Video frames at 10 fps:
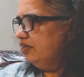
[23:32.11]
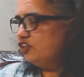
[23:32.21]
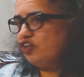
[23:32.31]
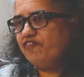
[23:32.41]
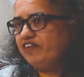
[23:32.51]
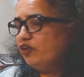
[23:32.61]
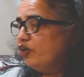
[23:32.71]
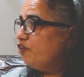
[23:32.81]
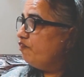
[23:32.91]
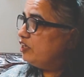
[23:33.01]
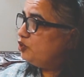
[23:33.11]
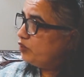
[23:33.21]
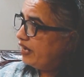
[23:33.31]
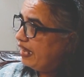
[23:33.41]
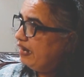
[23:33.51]
It's not going to fetch
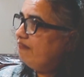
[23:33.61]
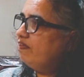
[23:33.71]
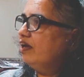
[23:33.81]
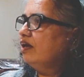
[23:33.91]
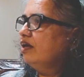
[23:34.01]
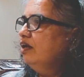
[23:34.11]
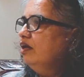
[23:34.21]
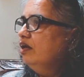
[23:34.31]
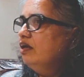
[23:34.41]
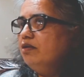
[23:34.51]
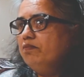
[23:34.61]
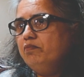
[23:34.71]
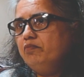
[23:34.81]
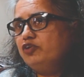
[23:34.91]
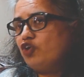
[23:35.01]
you anything.
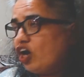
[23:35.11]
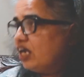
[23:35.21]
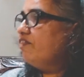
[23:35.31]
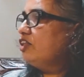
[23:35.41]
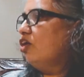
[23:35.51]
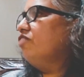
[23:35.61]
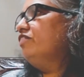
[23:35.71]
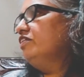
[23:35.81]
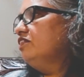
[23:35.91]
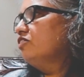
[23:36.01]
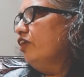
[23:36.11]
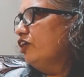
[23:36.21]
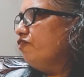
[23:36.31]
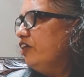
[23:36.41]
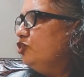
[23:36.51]
Talking with confidence is
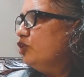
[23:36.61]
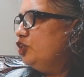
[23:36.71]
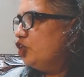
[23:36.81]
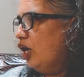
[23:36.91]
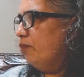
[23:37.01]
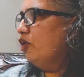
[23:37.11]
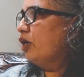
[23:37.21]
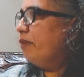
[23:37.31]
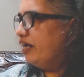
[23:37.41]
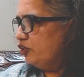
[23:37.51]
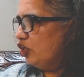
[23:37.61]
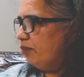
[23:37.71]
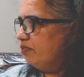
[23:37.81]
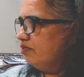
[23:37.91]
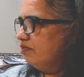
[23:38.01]
going to fetch you a job or a better
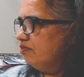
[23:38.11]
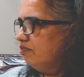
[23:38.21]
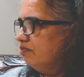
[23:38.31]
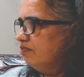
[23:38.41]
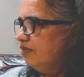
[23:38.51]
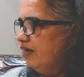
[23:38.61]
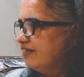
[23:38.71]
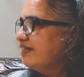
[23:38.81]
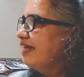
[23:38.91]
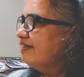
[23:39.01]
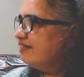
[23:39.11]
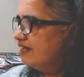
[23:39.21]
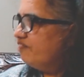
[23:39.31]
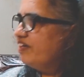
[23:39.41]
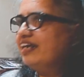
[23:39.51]
job, other than the
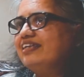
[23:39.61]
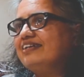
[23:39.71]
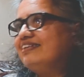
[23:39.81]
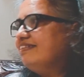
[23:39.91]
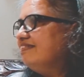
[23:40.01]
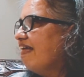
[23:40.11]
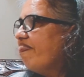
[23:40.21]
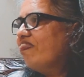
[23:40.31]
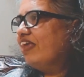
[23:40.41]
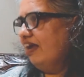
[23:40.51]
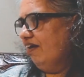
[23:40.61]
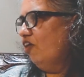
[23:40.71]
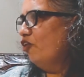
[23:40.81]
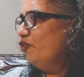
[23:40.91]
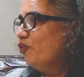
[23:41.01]
certificate that says nothing,
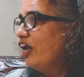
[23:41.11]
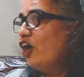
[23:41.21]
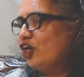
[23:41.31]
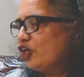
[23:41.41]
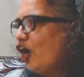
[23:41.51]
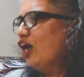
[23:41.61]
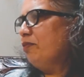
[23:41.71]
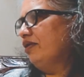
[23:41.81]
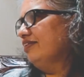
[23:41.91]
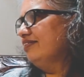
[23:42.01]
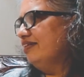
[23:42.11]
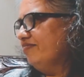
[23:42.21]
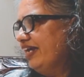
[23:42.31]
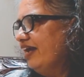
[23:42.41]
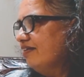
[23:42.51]
or you cannot talk about the
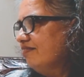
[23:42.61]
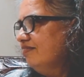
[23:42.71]
certificate.